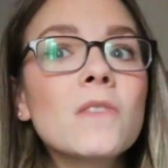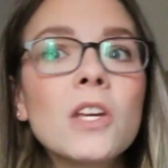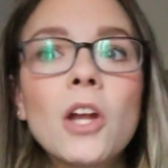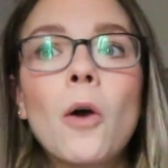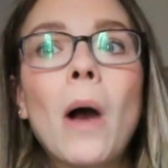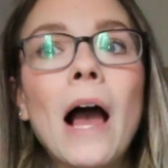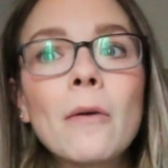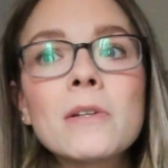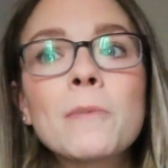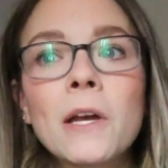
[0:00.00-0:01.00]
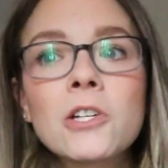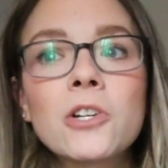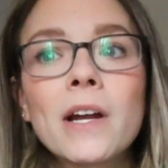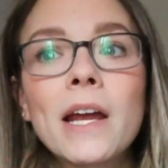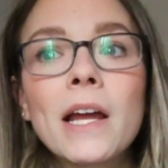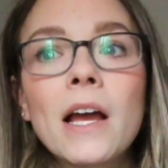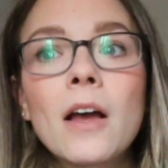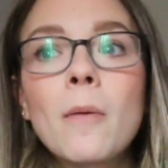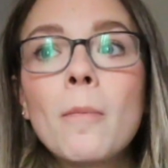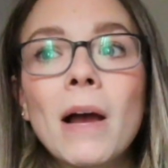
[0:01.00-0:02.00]
you know, I was picturing
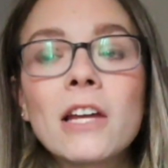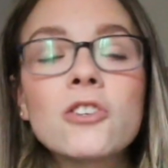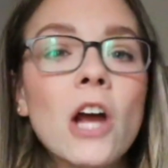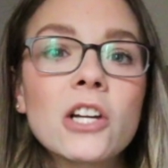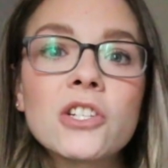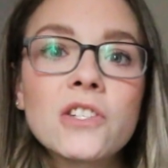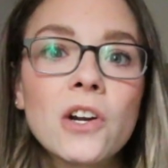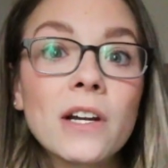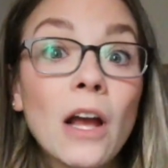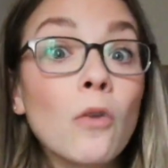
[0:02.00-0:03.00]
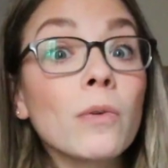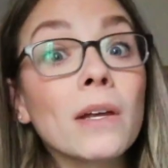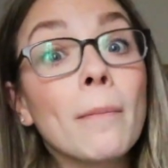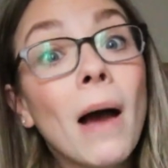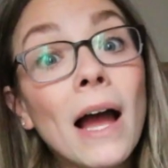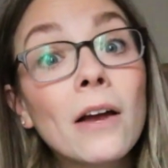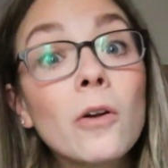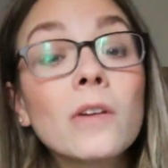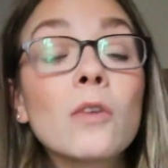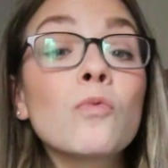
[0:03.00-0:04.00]
my contractions starting out really
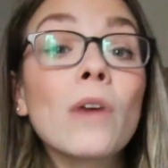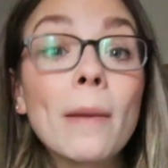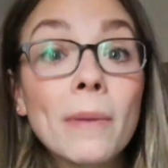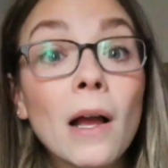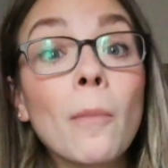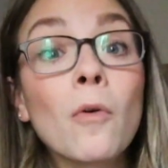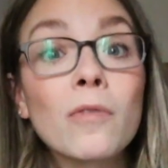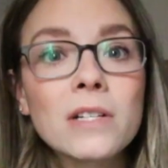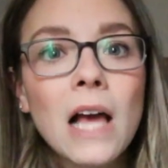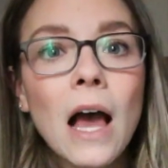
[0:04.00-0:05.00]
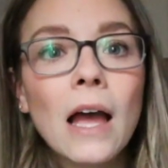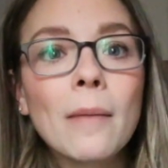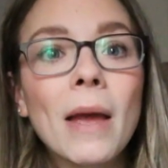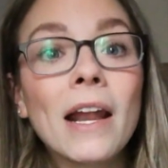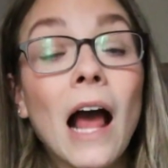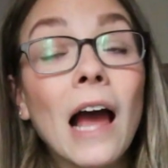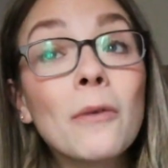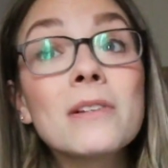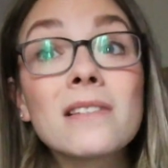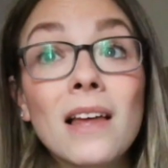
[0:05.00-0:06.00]
mild and ramping up over time, and
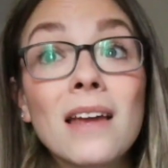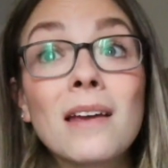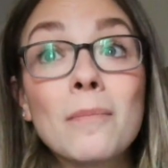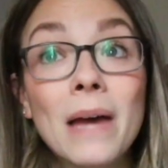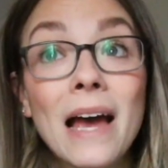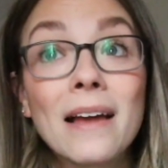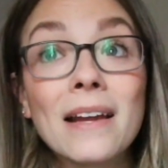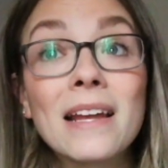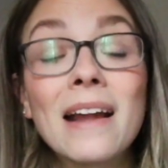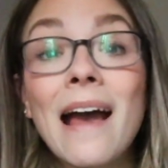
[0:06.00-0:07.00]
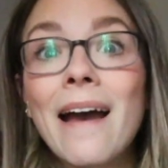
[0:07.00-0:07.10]
I was laying in bed in